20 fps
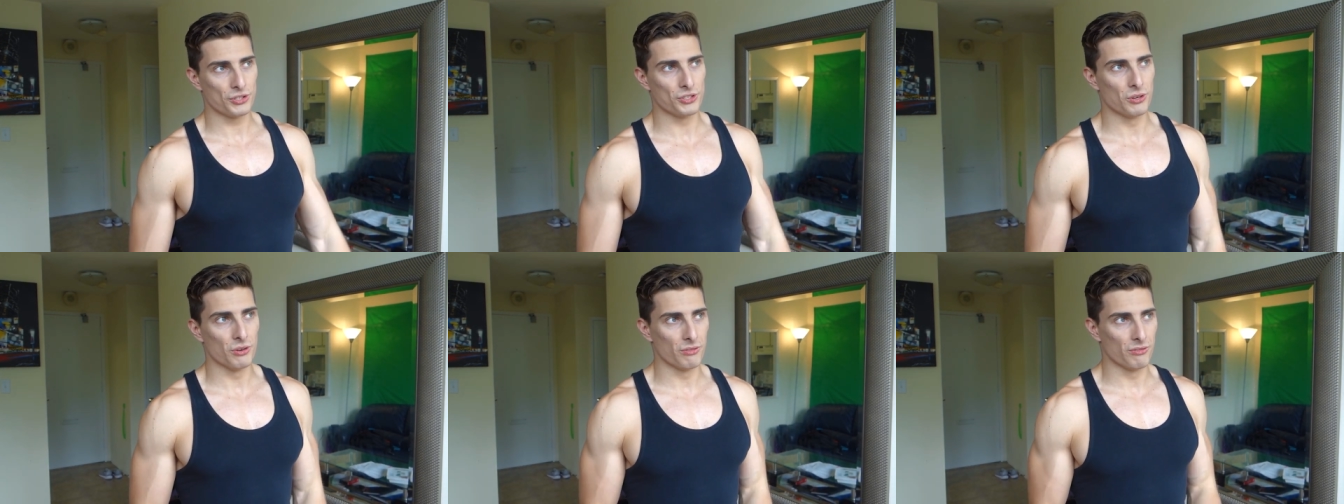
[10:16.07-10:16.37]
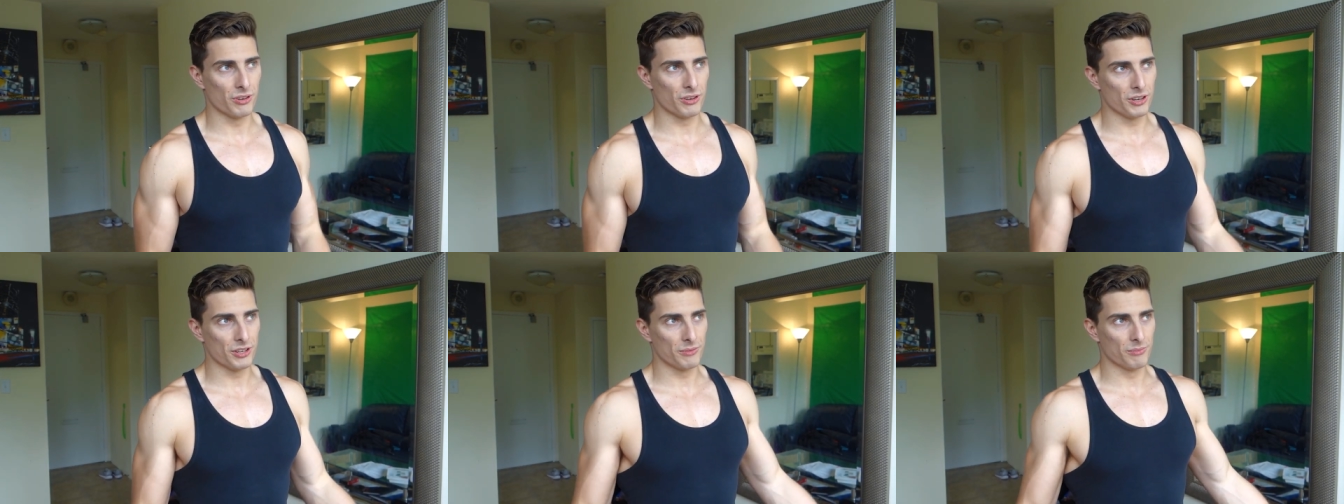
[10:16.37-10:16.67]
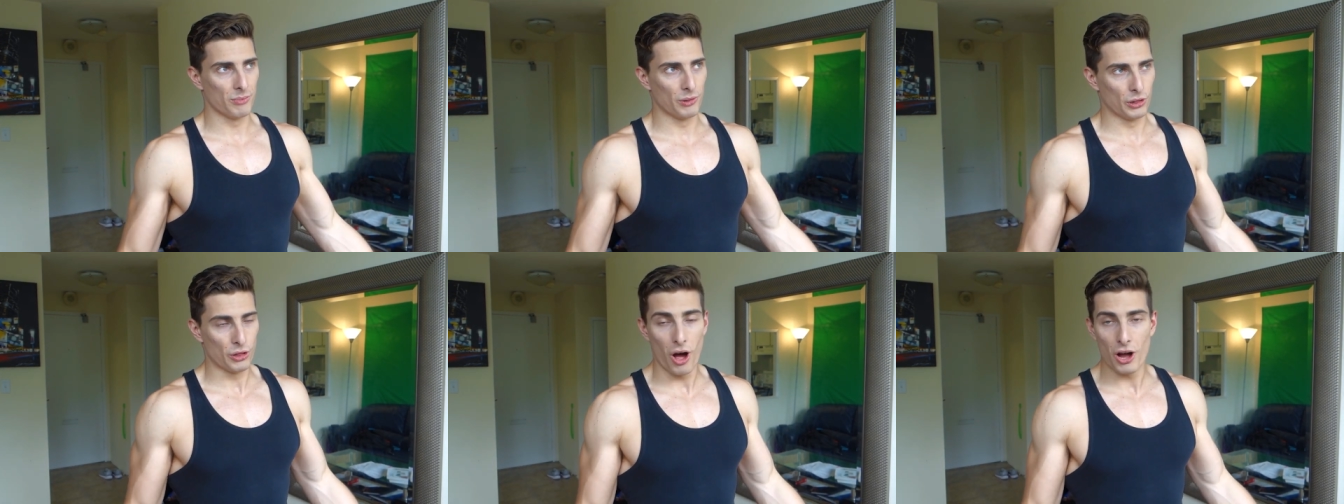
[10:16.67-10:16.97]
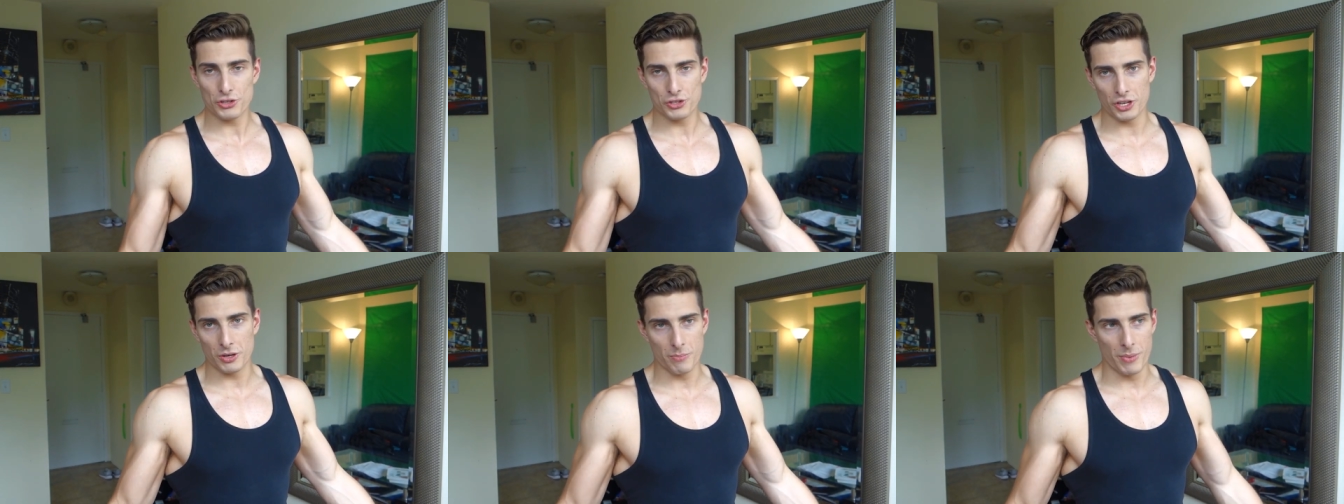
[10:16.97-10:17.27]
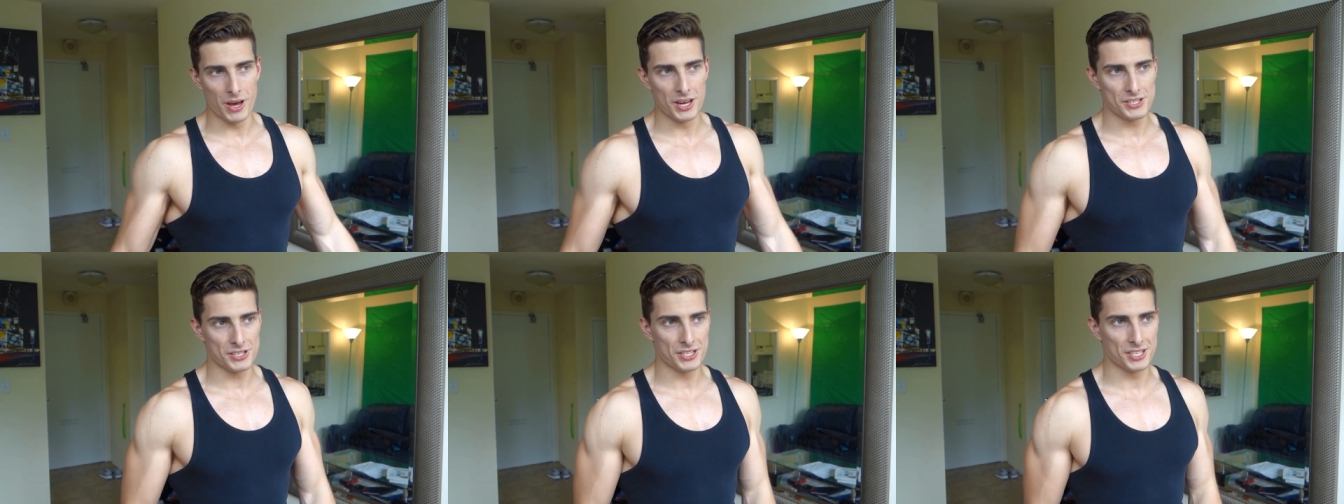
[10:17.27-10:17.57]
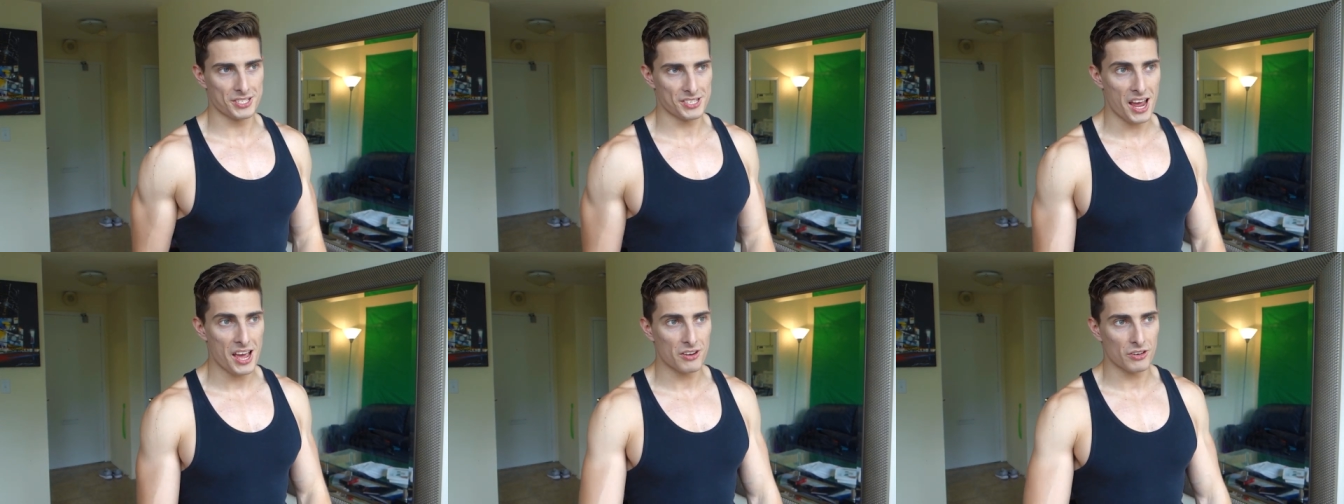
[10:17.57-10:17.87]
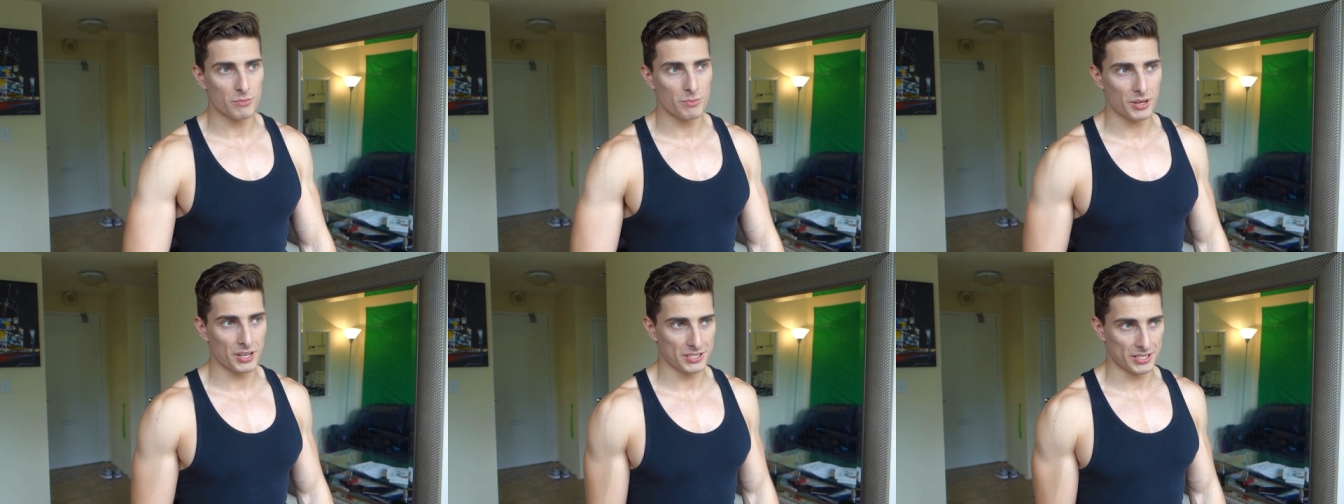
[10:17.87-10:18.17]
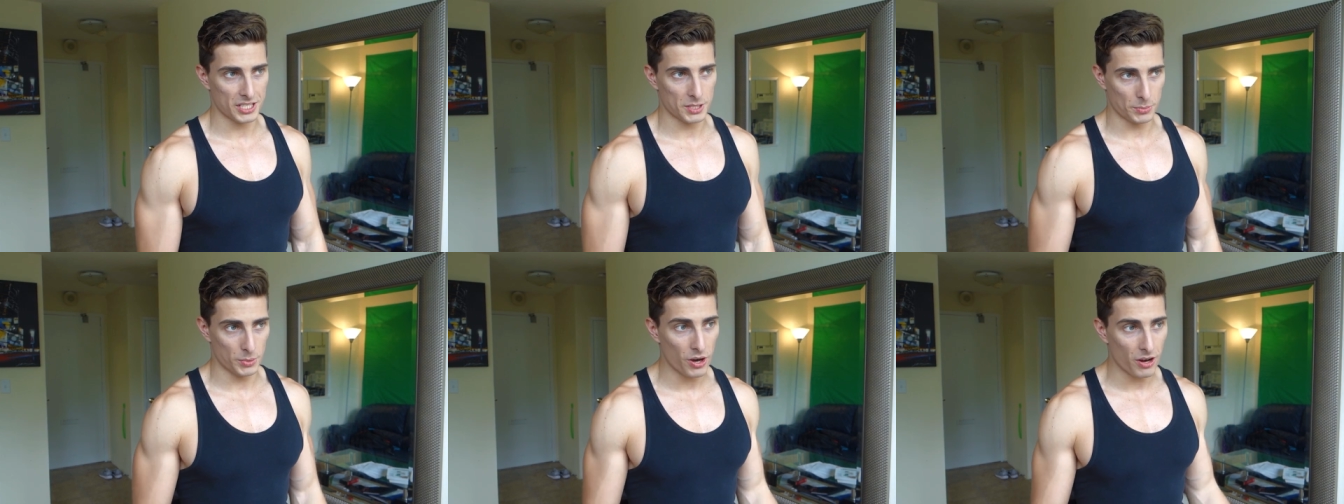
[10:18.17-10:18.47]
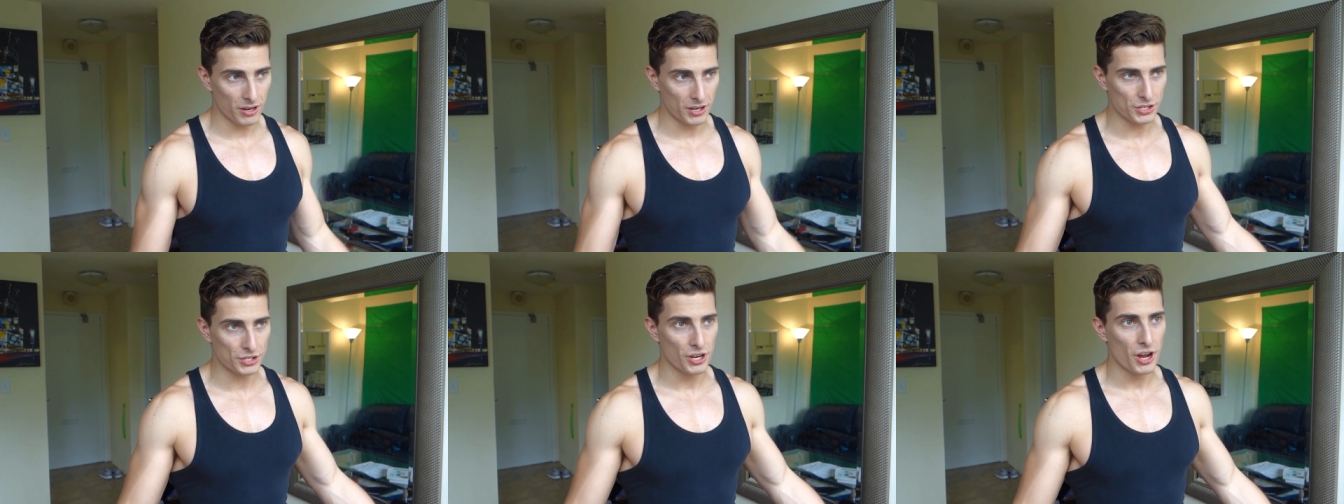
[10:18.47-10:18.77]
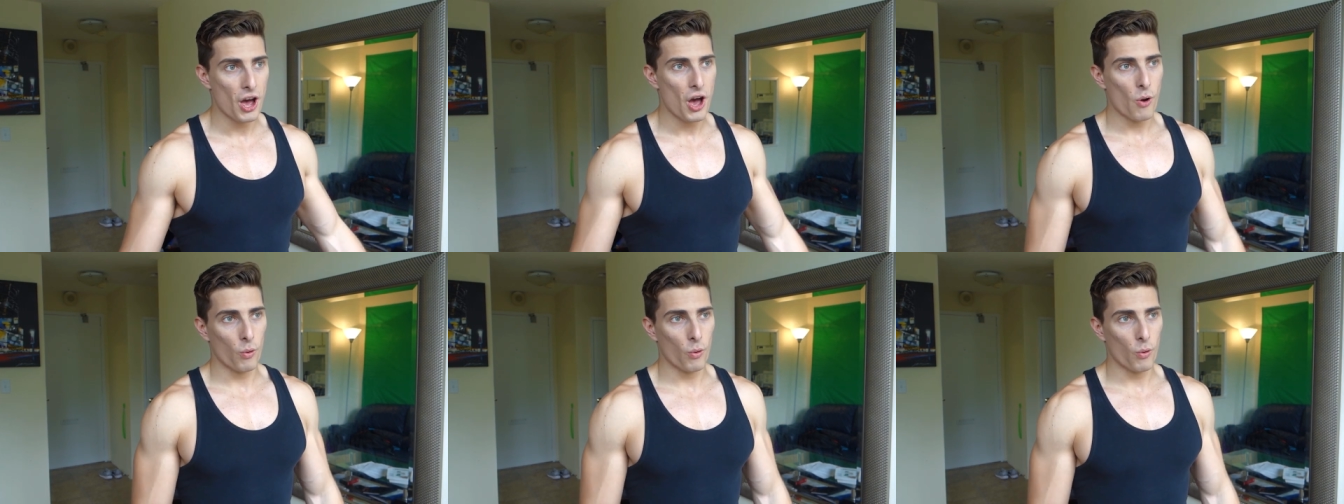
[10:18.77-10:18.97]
very logic-based and standard, because let's be honest,